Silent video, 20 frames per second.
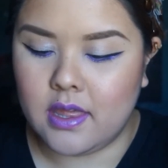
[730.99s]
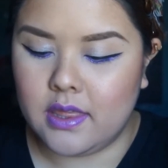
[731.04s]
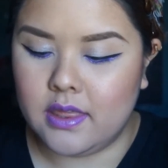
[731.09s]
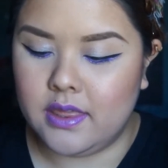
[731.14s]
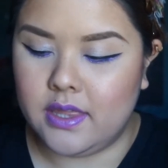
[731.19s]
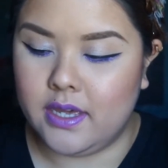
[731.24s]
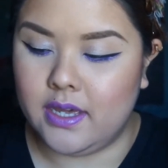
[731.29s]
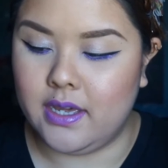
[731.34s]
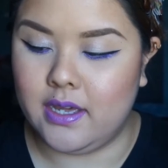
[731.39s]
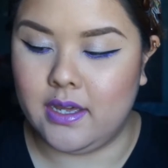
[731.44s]

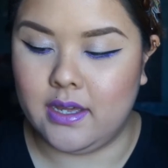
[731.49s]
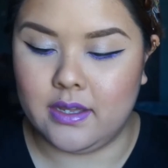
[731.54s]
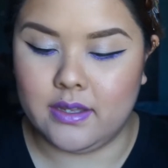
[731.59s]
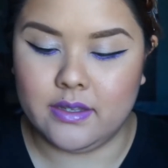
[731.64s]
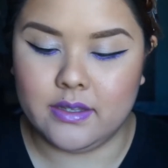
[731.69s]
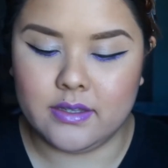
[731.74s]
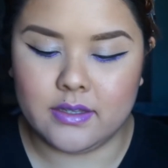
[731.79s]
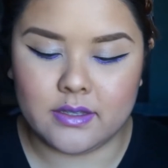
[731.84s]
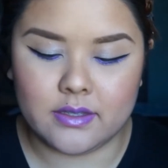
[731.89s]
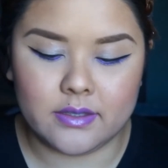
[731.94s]

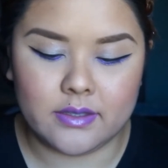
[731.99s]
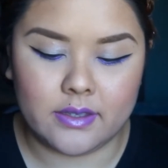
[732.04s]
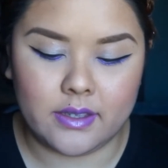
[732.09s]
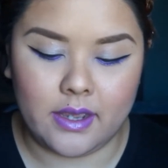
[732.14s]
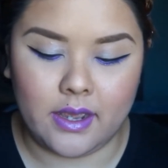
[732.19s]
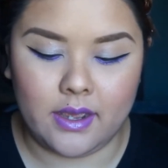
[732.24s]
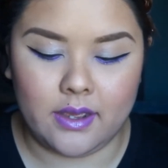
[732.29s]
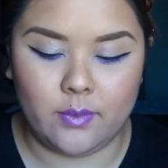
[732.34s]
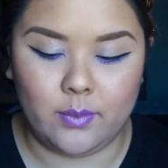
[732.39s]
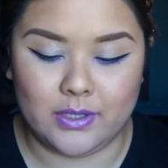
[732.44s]
the,
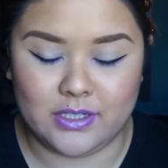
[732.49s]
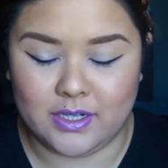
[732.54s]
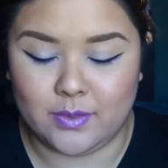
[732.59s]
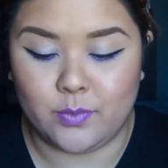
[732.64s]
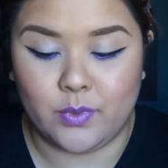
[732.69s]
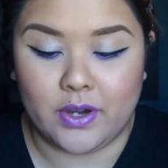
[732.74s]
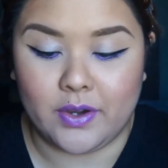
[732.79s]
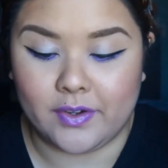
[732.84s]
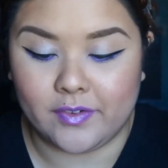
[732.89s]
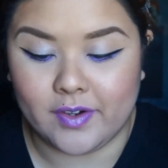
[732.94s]
which
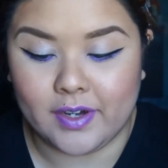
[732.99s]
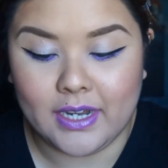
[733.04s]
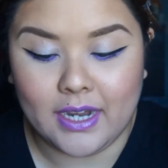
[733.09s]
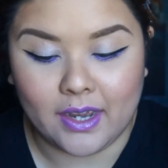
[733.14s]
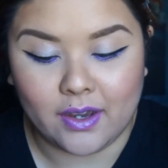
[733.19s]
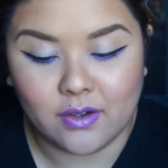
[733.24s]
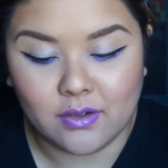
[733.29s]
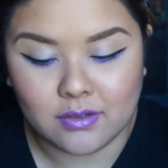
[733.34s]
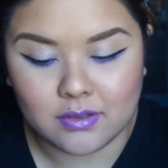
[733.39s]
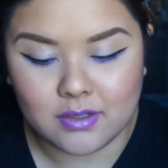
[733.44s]
I'm wearing right
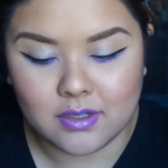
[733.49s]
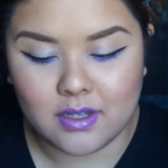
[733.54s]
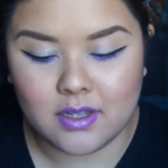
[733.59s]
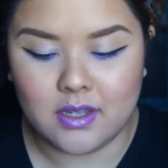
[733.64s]
now,